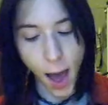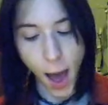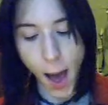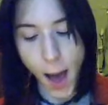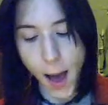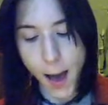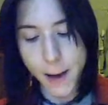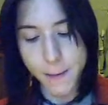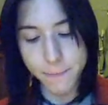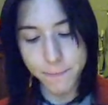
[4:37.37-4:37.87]

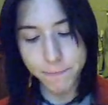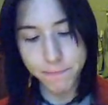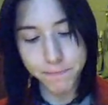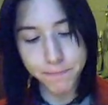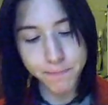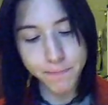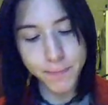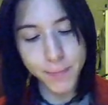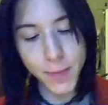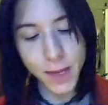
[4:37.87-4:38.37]
I'm
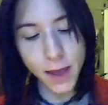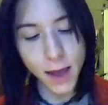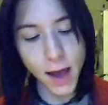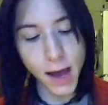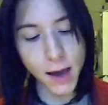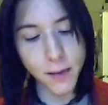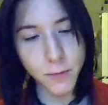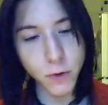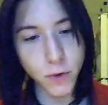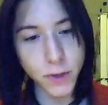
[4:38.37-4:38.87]

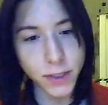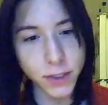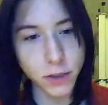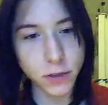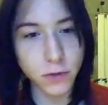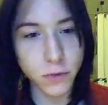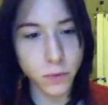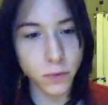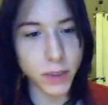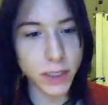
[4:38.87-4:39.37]
going
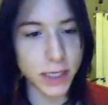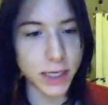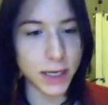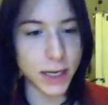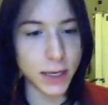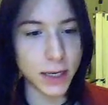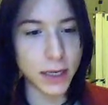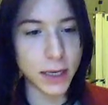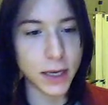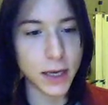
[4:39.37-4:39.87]
to
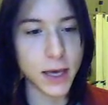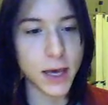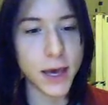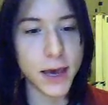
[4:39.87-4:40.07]
read